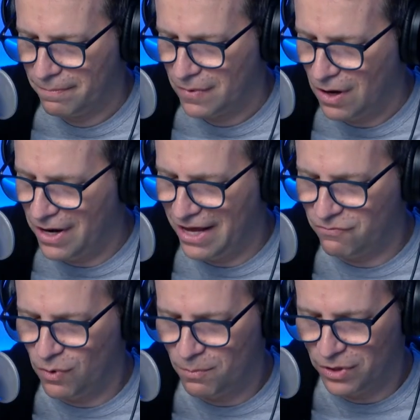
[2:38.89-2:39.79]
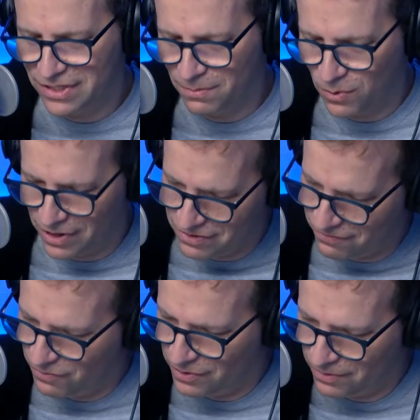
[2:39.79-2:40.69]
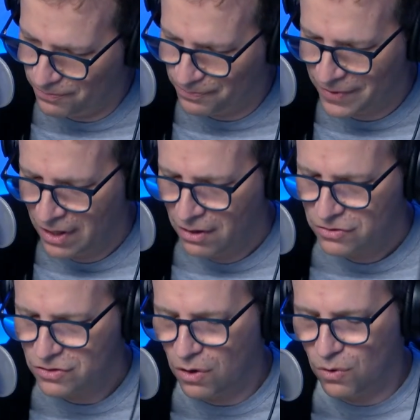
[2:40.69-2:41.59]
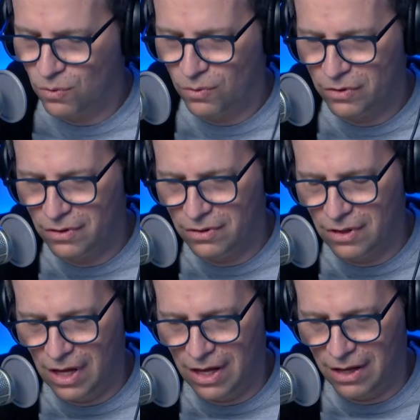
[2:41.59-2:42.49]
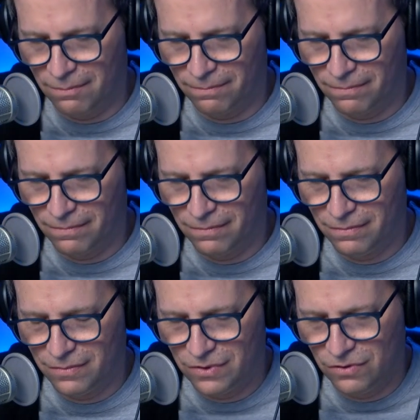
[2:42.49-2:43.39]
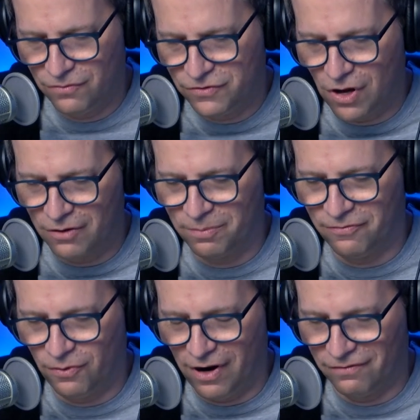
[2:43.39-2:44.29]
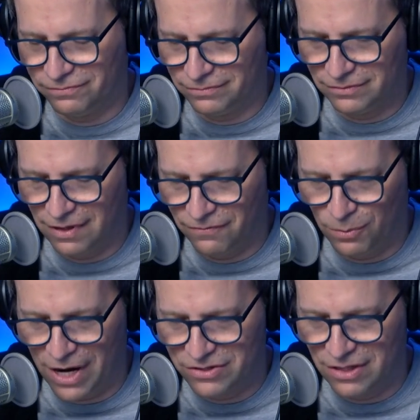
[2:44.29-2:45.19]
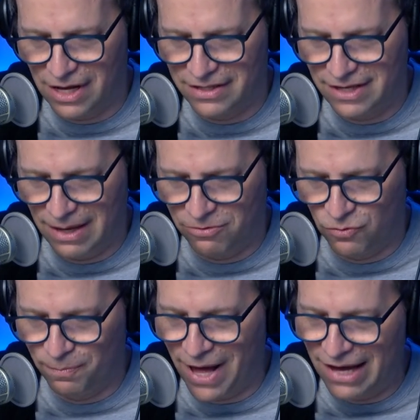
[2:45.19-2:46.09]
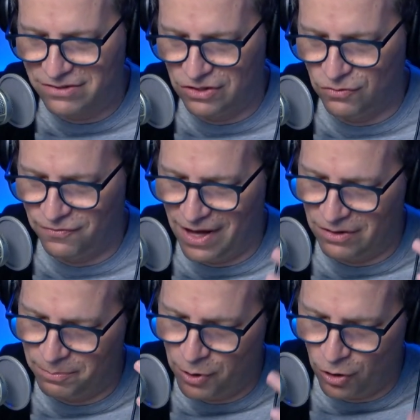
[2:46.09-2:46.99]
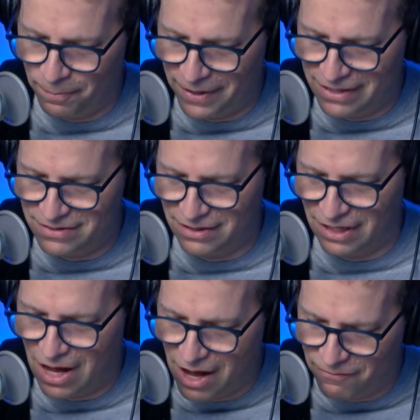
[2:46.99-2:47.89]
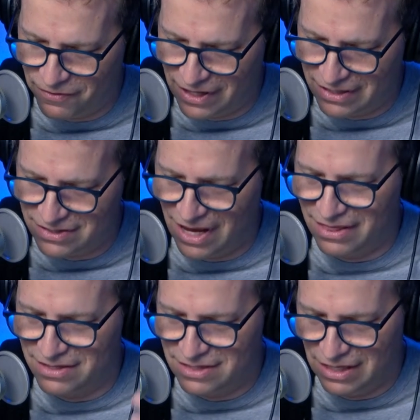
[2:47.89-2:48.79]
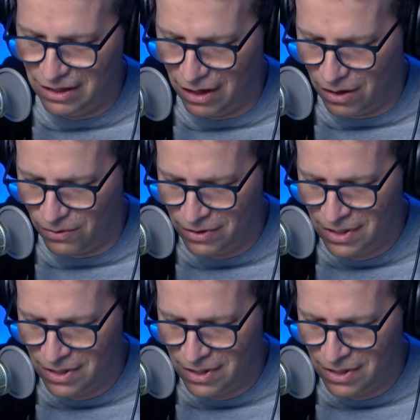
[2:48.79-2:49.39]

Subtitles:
right, I have one more deep question for you. So, you've talked before. I've watched a lot of tape. Through boxing, you found a purpose and a confidence and this ego.